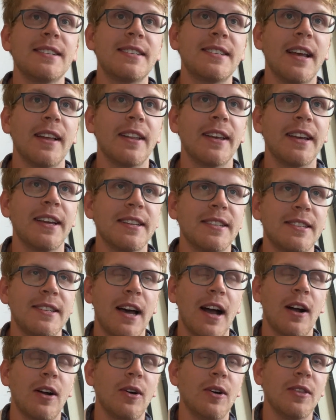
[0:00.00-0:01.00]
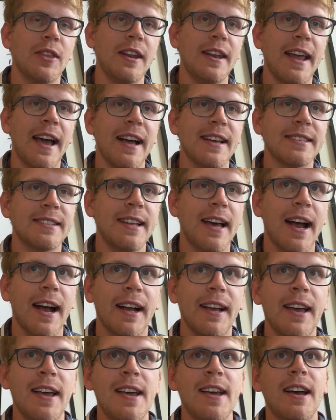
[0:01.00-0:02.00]
selling its stock on the
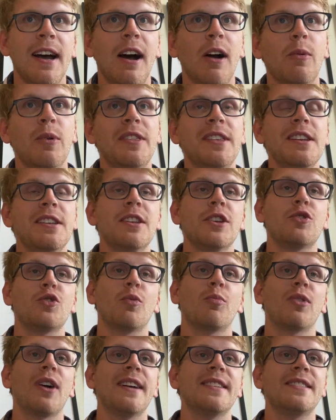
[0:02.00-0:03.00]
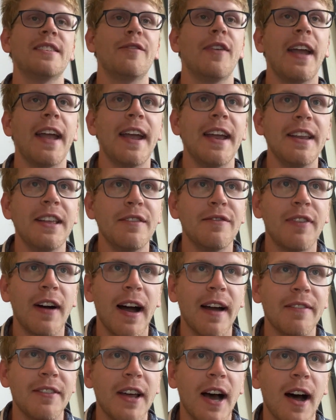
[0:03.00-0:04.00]
NASDAQ with the initial price of
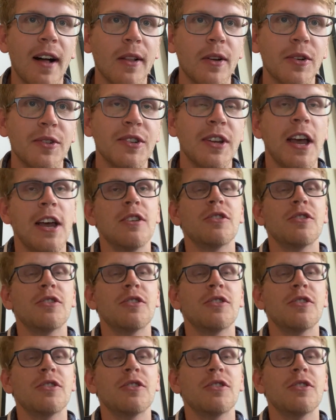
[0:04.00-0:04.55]
$85.